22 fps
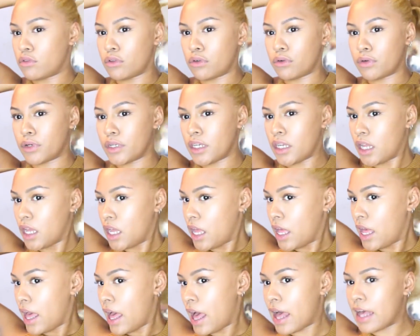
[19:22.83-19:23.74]
No one
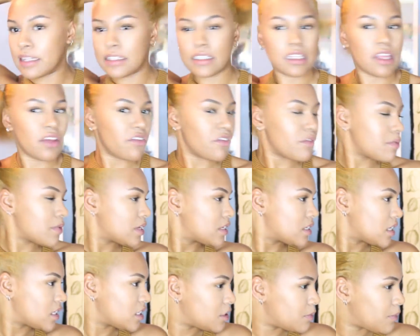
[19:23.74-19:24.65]
has given me
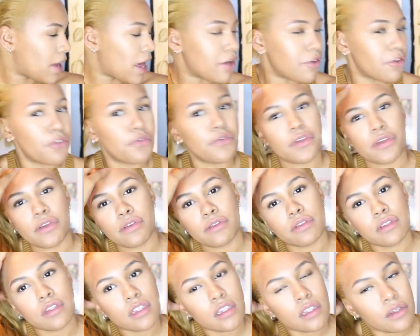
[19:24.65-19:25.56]
such bad
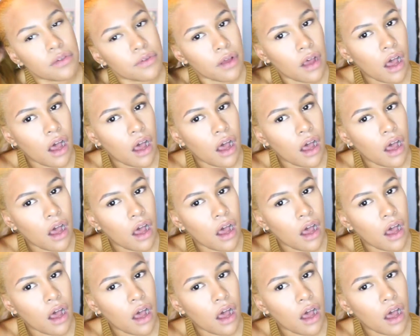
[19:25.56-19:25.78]
reviews.